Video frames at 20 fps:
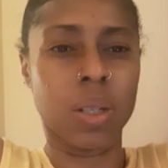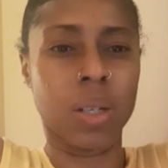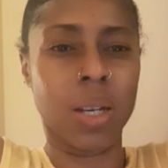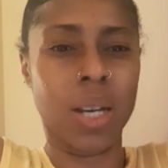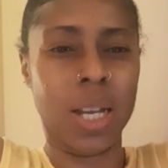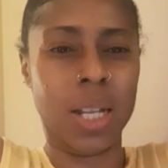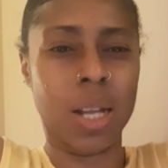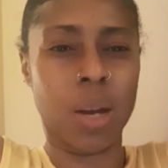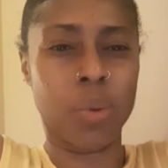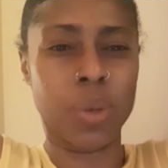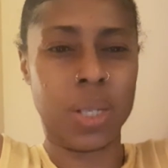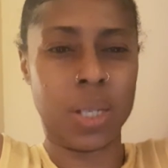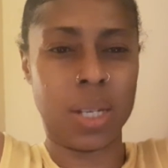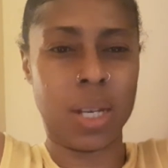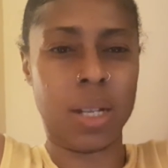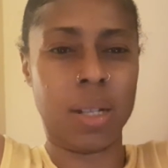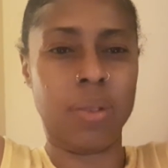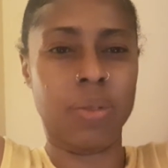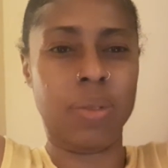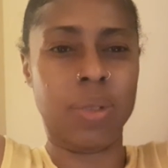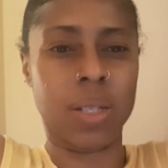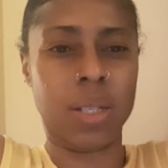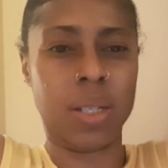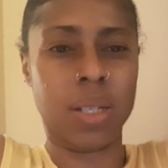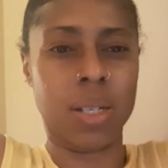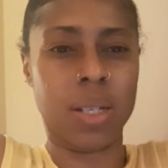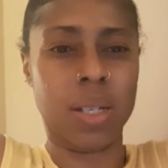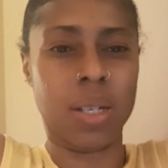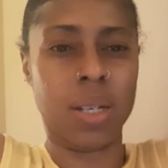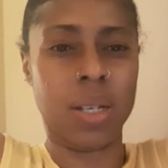in ourselves
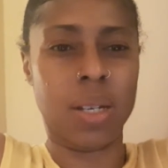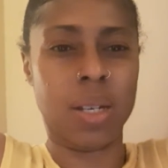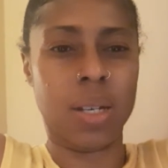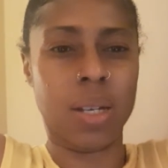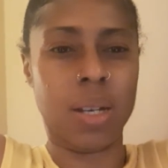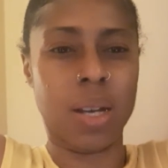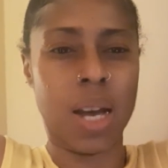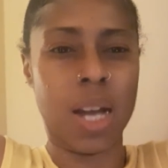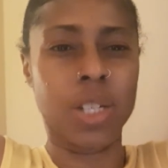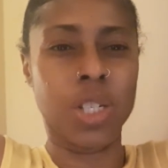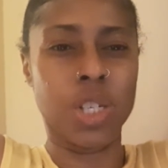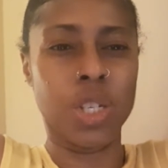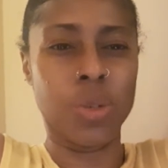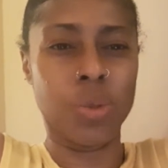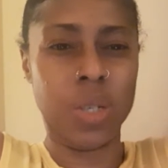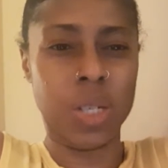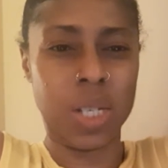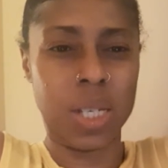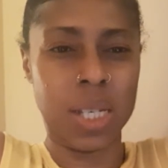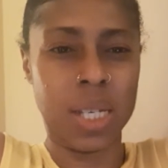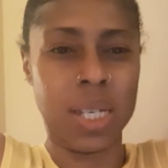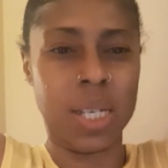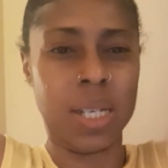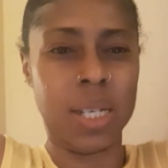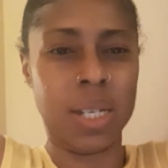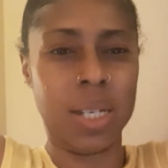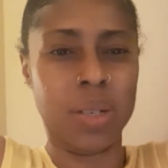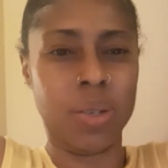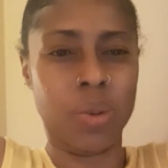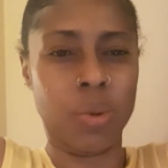and unity.
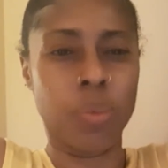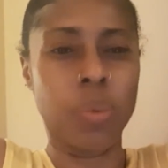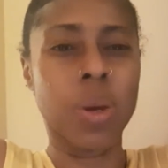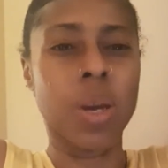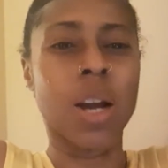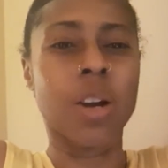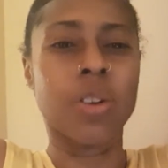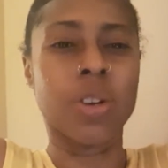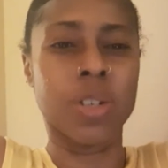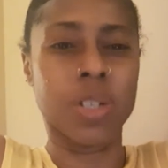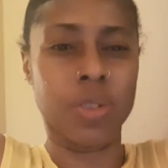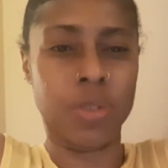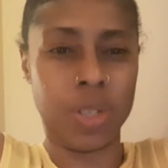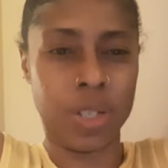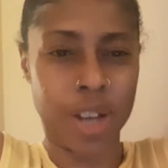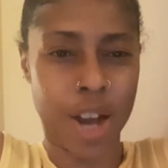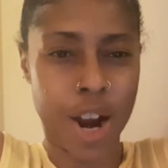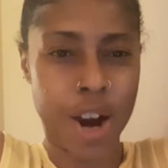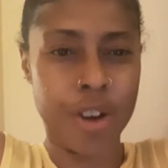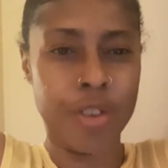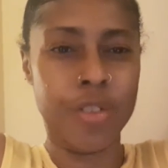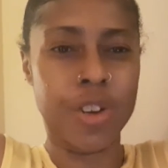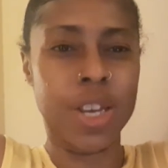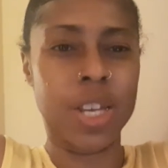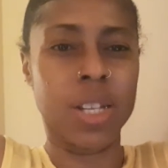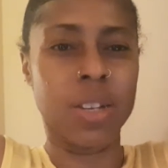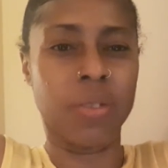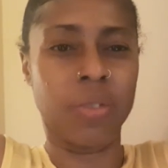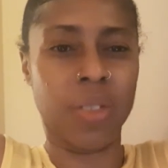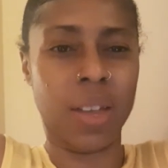We are in dire need
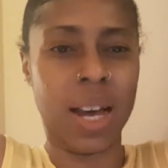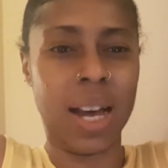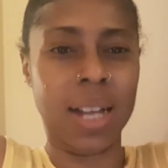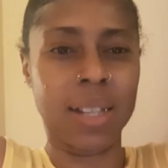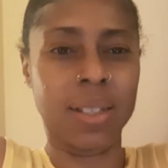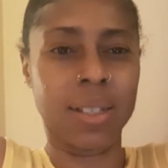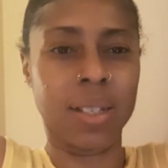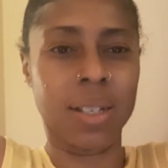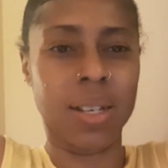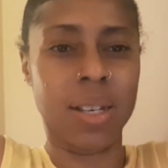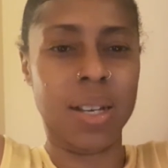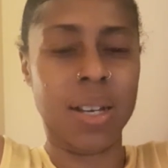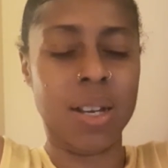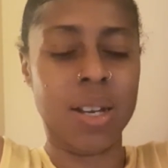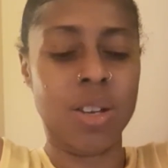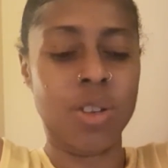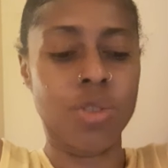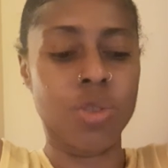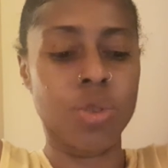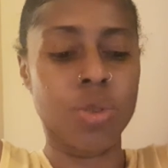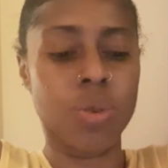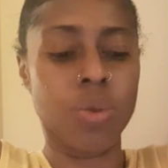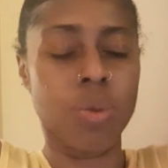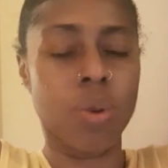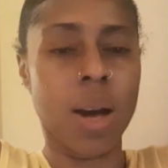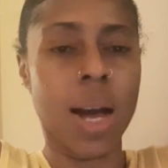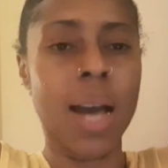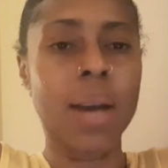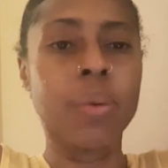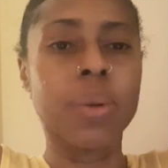of that. So
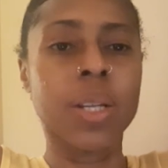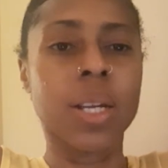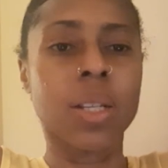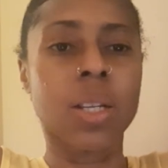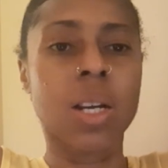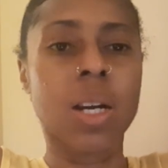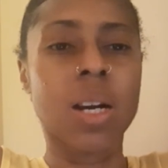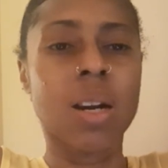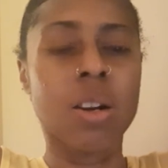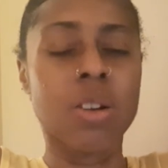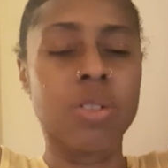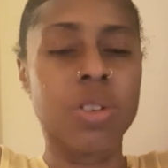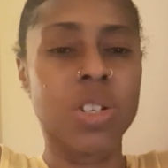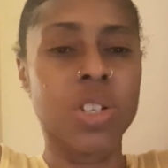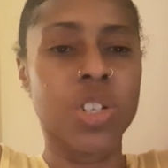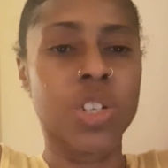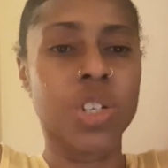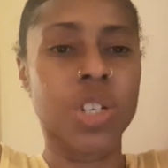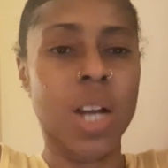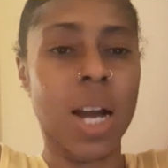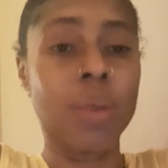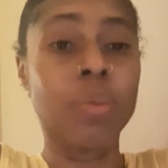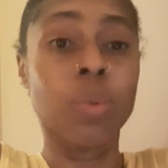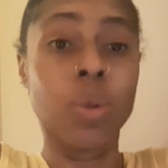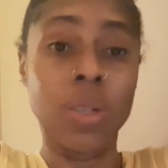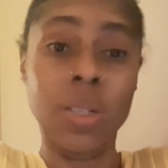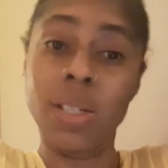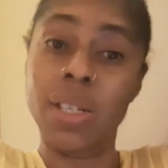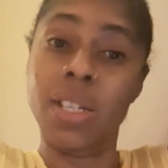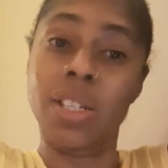I want to
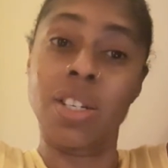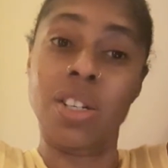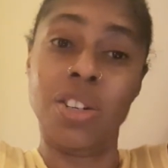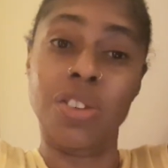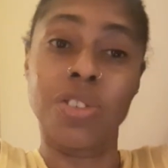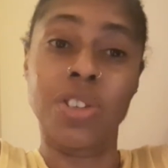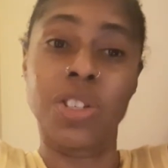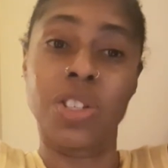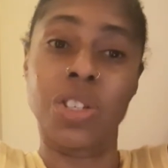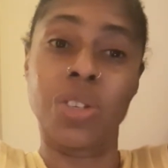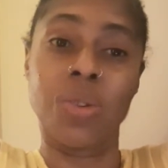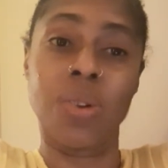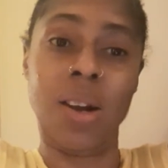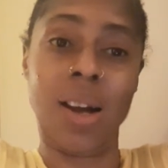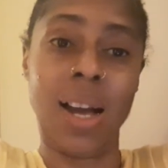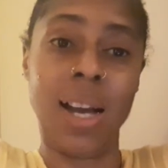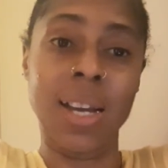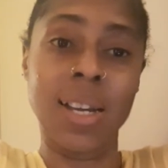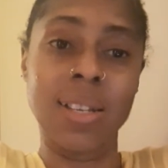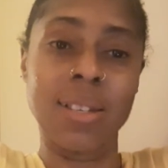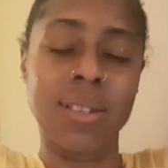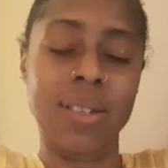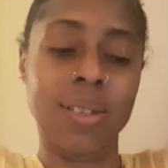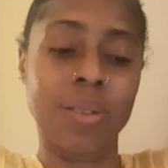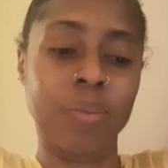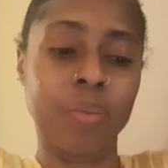encourage you guys,